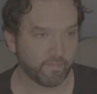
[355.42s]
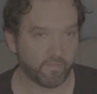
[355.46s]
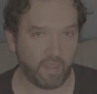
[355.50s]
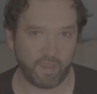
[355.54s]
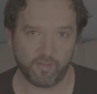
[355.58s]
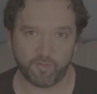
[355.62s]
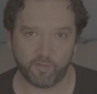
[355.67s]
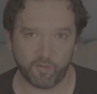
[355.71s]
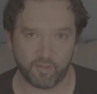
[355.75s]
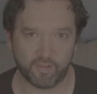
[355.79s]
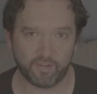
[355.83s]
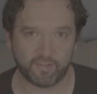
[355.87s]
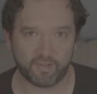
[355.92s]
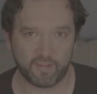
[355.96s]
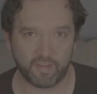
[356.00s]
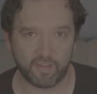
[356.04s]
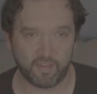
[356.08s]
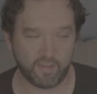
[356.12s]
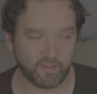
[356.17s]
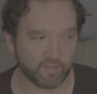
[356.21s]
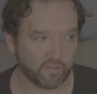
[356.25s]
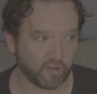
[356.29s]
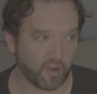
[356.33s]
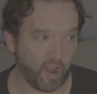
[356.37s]
as you can see,
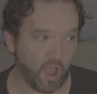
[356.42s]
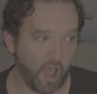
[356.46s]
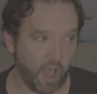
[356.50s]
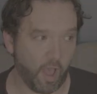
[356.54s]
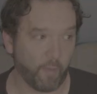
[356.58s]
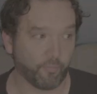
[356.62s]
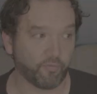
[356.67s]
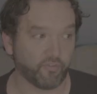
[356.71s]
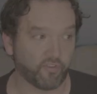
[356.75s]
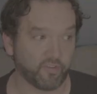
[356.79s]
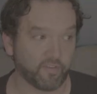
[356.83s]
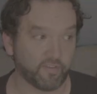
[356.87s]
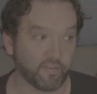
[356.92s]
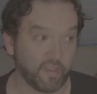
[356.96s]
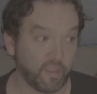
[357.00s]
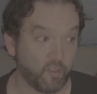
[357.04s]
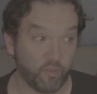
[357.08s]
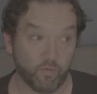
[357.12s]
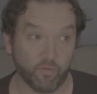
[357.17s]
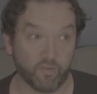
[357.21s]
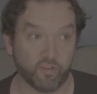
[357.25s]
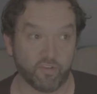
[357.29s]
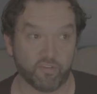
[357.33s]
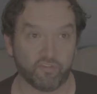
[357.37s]
these are options that
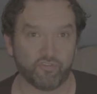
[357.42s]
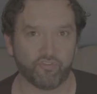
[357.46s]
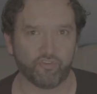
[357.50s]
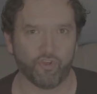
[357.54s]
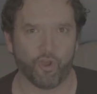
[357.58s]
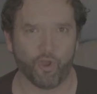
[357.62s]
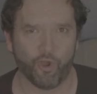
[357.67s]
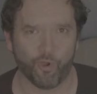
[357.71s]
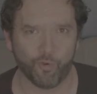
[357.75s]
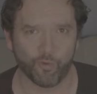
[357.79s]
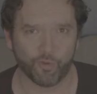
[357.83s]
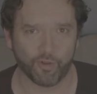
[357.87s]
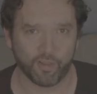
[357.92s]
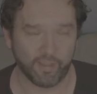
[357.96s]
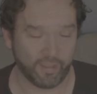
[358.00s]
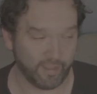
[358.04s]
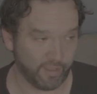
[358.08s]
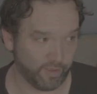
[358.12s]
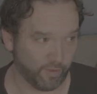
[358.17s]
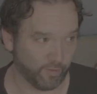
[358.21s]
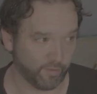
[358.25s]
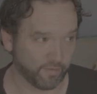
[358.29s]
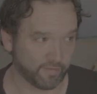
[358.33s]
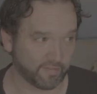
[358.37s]
you could totally
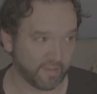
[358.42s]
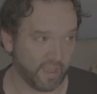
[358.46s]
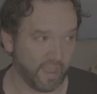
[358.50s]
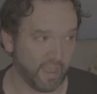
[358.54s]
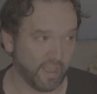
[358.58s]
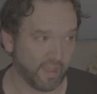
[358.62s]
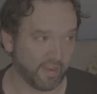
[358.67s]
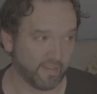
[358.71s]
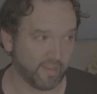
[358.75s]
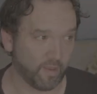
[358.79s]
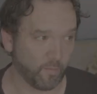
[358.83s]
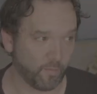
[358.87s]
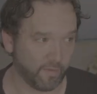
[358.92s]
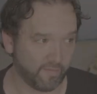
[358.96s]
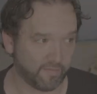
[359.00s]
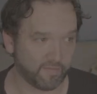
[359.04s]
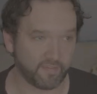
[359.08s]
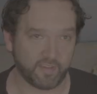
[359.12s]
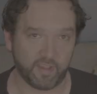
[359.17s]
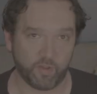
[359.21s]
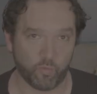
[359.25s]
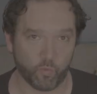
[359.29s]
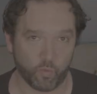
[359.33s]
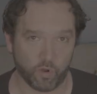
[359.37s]
use and that we've
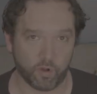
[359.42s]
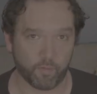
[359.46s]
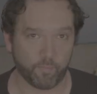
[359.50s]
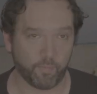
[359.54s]
seen work